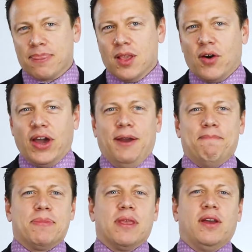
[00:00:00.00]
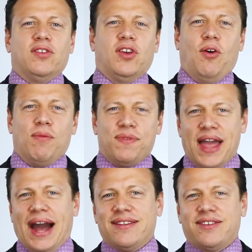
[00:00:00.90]
Okay, so
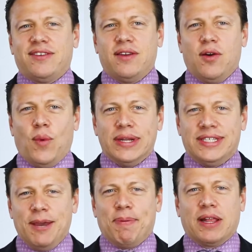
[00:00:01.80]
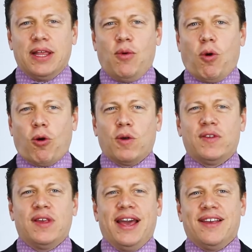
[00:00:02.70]
that's what typically
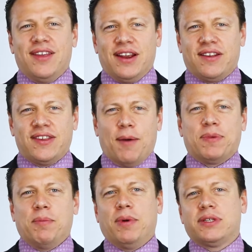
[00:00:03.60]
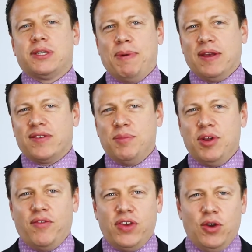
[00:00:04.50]
works as an acceptable specimen
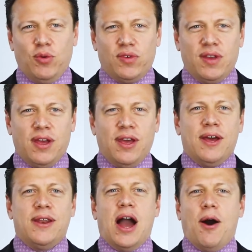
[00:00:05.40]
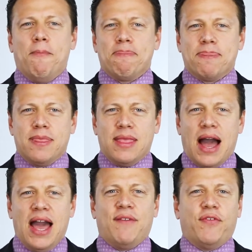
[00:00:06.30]
of use. Now, I
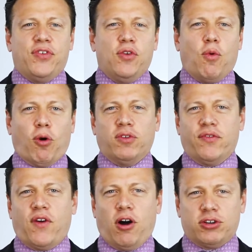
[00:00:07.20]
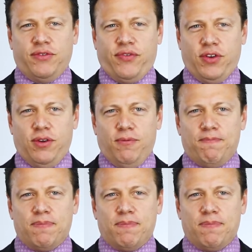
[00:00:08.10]
have a few words of caution for you.